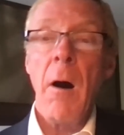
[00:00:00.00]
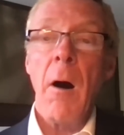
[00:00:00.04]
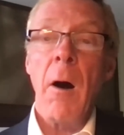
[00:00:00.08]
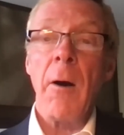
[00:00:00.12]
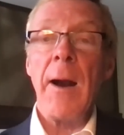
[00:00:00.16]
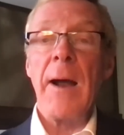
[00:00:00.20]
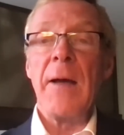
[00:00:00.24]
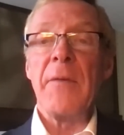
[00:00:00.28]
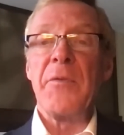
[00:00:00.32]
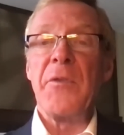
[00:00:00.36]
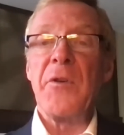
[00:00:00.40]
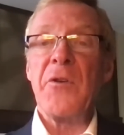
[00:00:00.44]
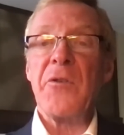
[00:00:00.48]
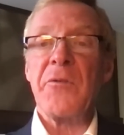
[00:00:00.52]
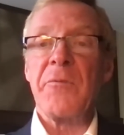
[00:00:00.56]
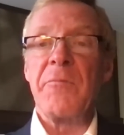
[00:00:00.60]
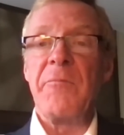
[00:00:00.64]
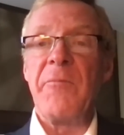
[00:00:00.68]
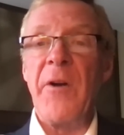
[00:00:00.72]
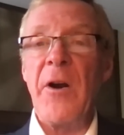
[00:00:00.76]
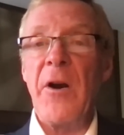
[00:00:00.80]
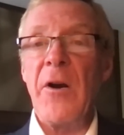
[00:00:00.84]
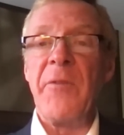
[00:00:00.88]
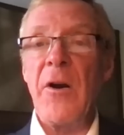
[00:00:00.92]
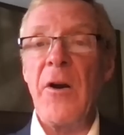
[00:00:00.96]
All right, this
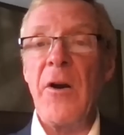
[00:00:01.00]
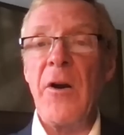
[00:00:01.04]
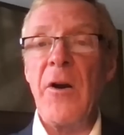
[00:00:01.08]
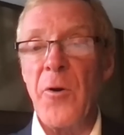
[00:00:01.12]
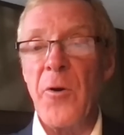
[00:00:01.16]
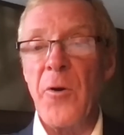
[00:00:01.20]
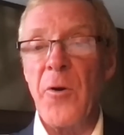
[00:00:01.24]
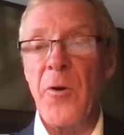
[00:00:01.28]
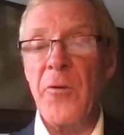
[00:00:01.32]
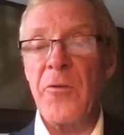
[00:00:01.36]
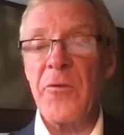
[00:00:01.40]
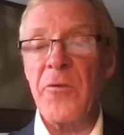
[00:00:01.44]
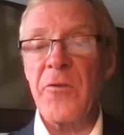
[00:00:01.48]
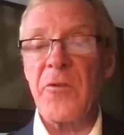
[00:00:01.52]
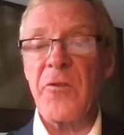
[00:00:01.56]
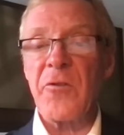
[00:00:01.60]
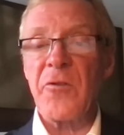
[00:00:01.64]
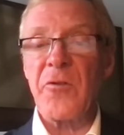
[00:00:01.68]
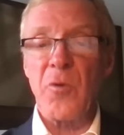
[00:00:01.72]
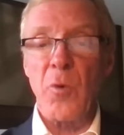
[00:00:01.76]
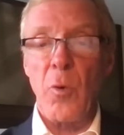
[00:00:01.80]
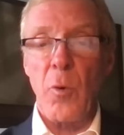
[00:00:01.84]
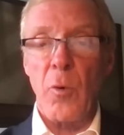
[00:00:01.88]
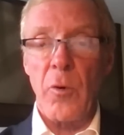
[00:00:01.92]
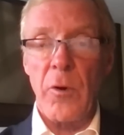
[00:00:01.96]
very first
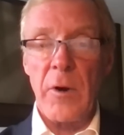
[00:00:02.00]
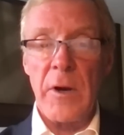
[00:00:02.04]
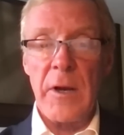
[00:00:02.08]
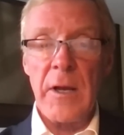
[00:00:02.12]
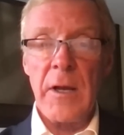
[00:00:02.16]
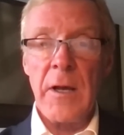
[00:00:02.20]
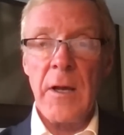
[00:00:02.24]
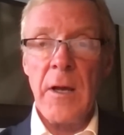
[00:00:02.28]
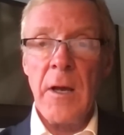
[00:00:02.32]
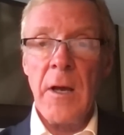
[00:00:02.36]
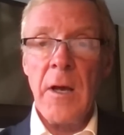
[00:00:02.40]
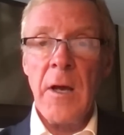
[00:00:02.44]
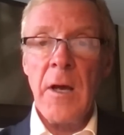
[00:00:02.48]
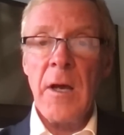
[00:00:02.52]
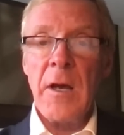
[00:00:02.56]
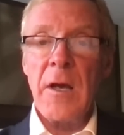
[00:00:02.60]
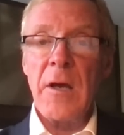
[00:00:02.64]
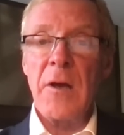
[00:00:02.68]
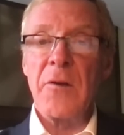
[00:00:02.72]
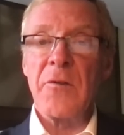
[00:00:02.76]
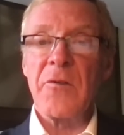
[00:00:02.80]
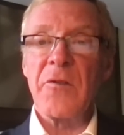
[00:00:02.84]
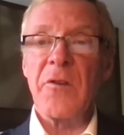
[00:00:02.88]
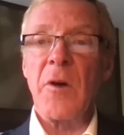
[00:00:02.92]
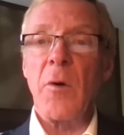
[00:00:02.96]
story
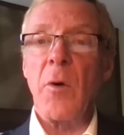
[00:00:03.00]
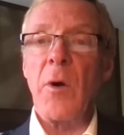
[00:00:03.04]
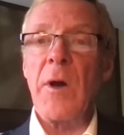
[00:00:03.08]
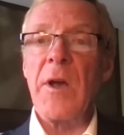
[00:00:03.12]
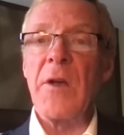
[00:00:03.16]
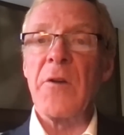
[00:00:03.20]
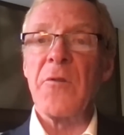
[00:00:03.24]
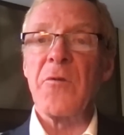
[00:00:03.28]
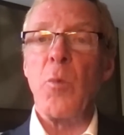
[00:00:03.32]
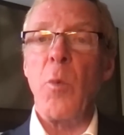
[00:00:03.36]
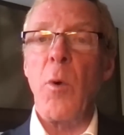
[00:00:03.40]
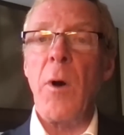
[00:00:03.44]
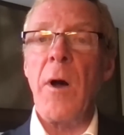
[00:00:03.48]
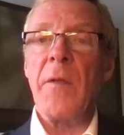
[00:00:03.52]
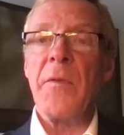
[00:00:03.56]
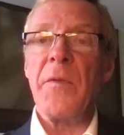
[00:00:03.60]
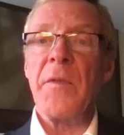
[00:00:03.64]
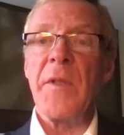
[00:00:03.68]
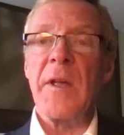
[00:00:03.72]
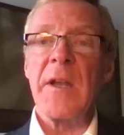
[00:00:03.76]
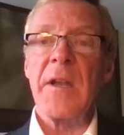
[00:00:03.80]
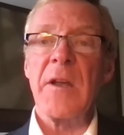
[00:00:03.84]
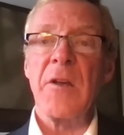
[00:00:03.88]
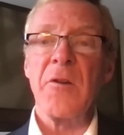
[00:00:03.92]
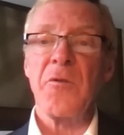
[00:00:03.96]
is, a, is one
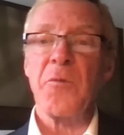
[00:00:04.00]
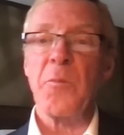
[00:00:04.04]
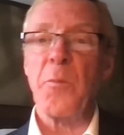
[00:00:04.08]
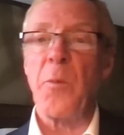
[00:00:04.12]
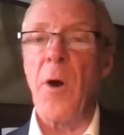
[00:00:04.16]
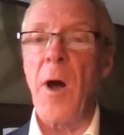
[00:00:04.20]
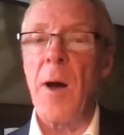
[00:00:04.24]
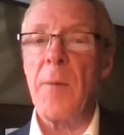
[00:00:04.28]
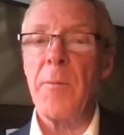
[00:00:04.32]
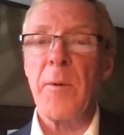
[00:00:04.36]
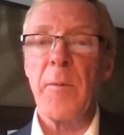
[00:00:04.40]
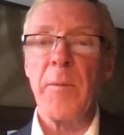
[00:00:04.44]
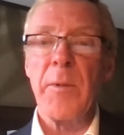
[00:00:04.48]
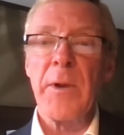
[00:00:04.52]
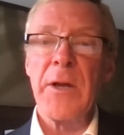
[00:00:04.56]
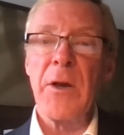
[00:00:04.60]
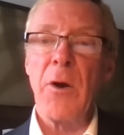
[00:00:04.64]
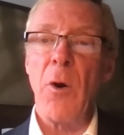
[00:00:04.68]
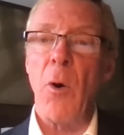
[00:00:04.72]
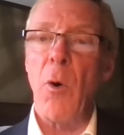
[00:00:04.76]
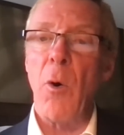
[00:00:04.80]
that is probably